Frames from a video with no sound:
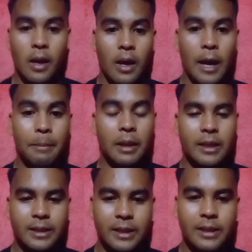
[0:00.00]
A
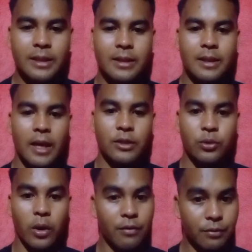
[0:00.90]
pleasant day
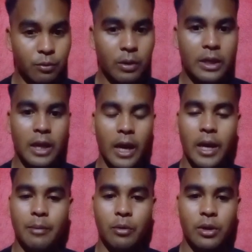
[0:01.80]
to everyone. I
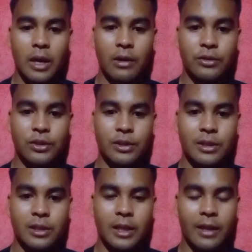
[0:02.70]
am Orao
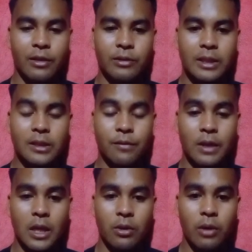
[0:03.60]
Junjun, and to this
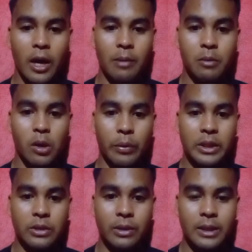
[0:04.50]
video I am
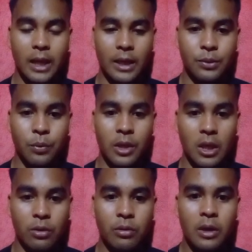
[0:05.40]
going to discuss with
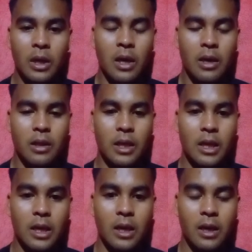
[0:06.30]
you
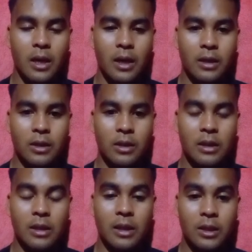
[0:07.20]
the
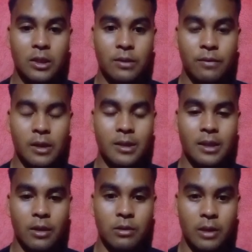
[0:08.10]
Gettysburg's
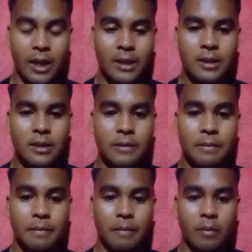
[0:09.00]
address,
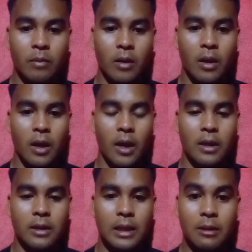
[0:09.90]

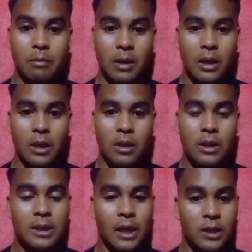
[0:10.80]
and let me
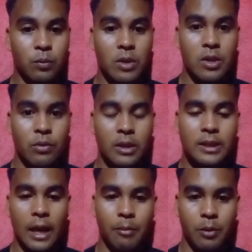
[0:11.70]
discuss with you the
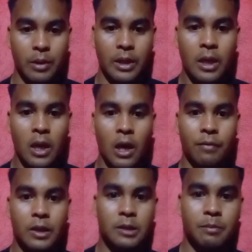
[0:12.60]
summary
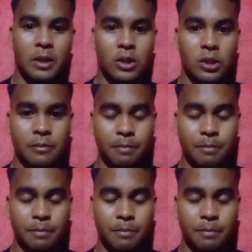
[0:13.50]
of the speech.